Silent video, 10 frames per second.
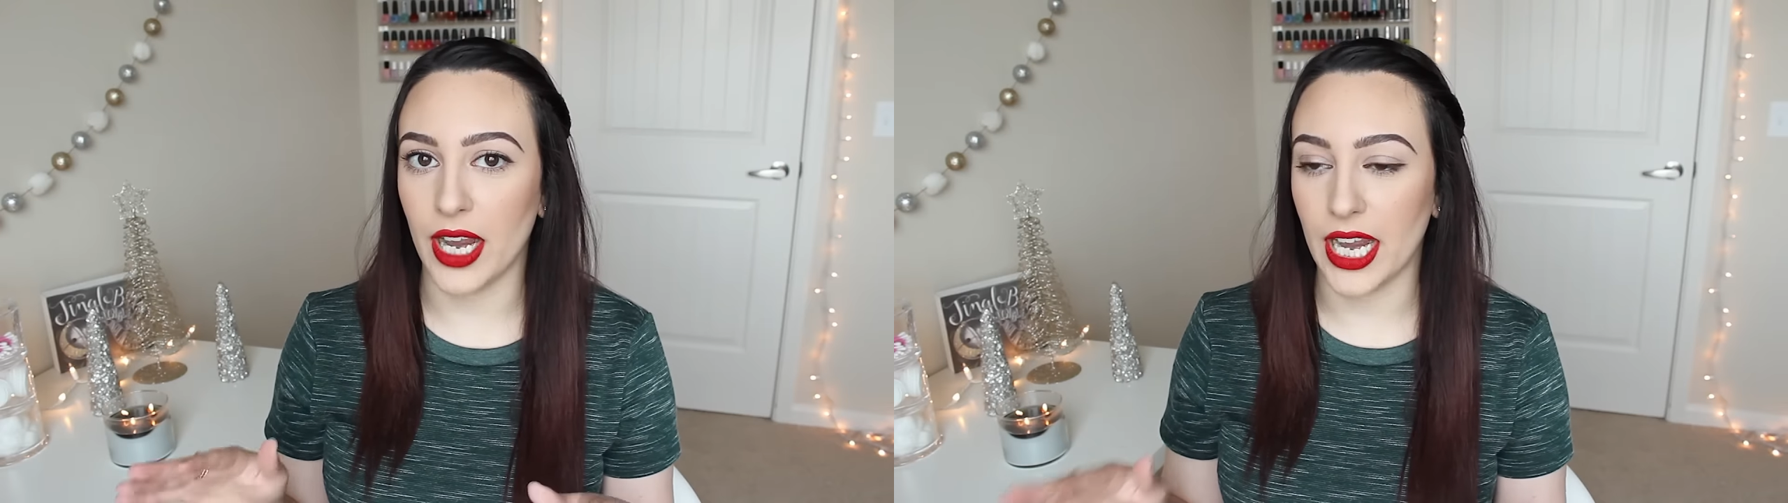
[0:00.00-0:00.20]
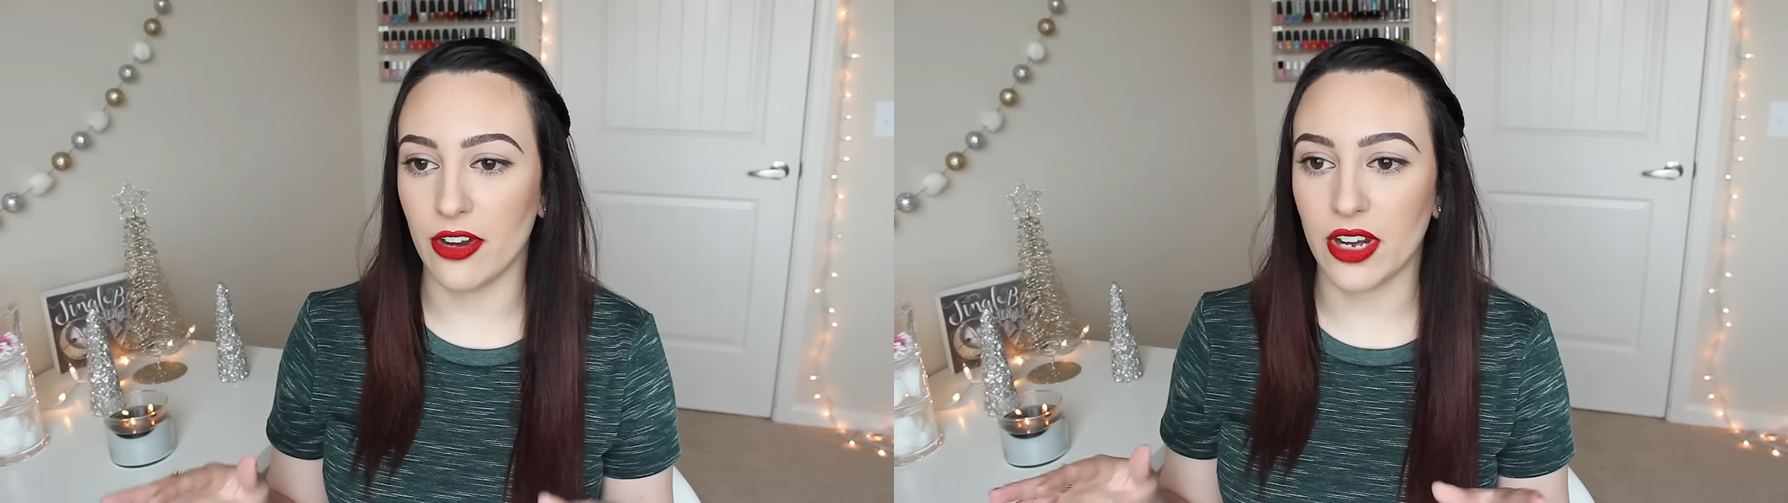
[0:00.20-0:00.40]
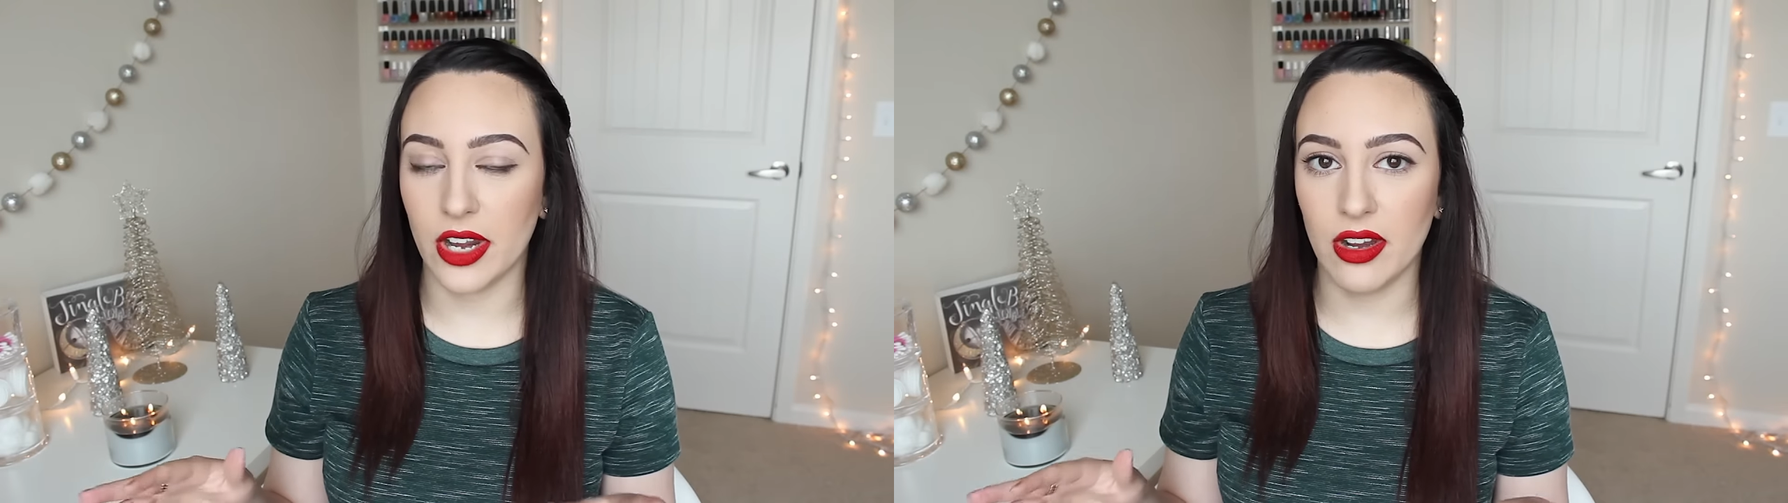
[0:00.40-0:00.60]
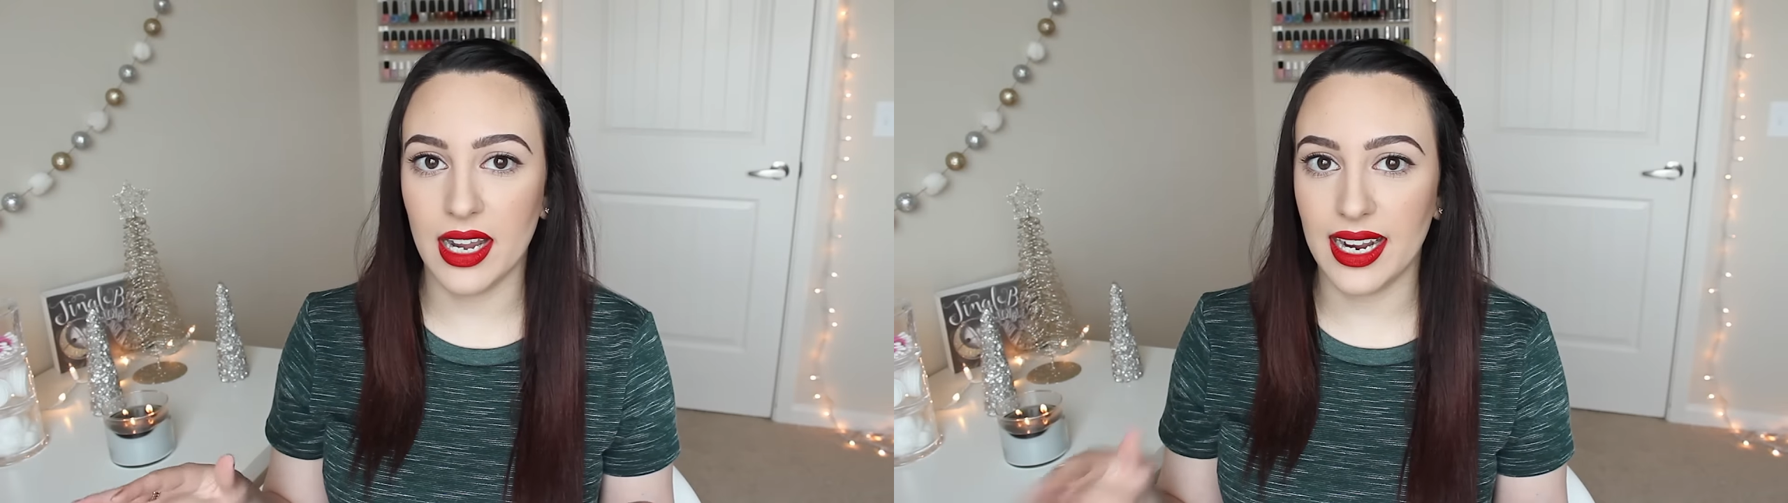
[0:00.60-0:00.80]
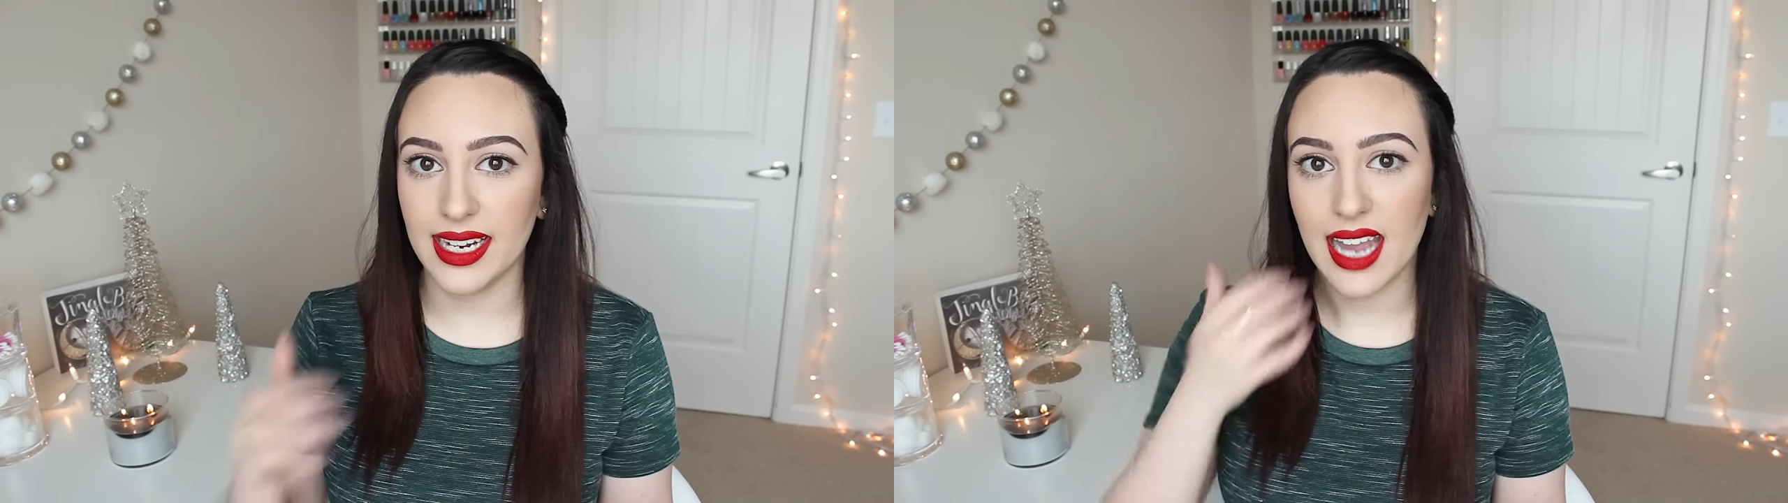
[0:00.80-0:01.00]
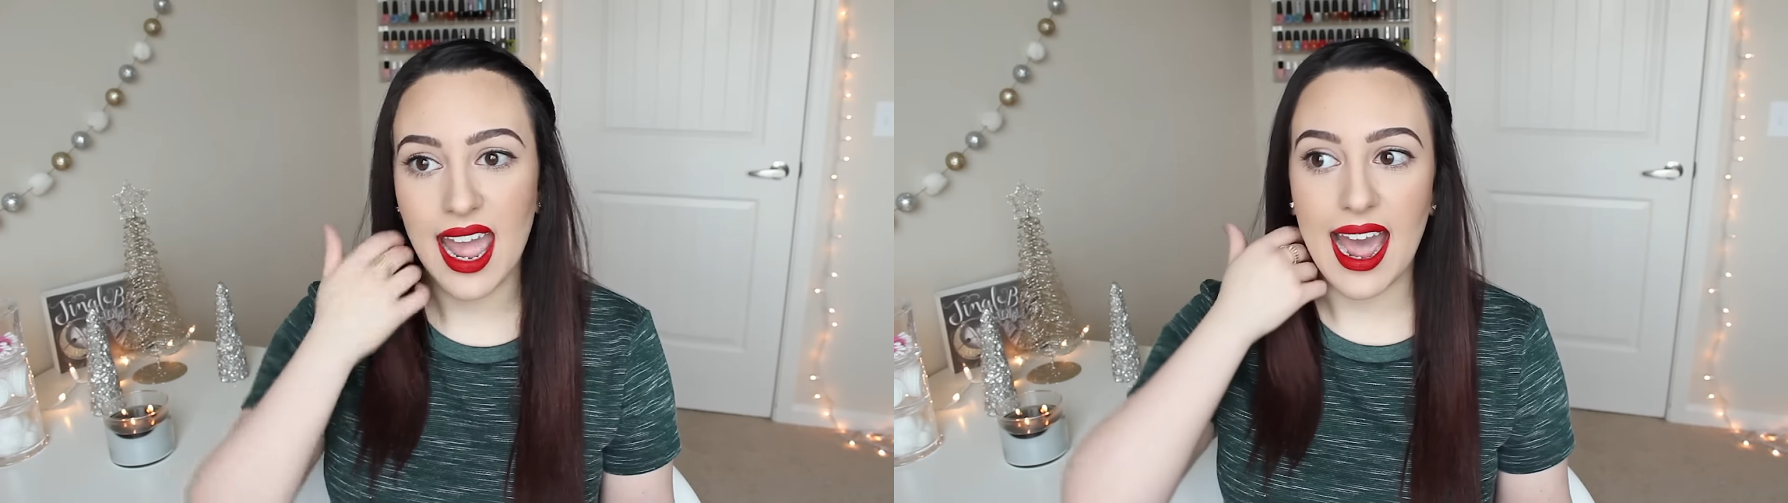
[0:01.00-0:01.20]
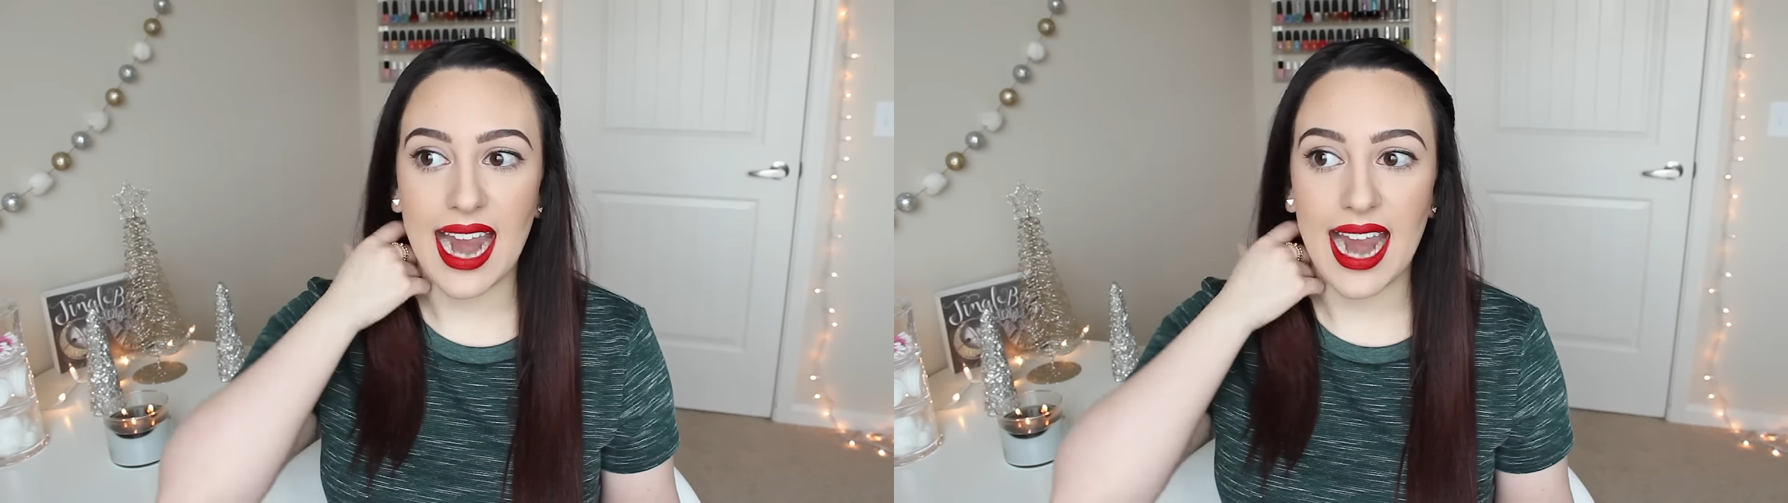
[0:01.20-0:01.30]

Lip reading: hair care line.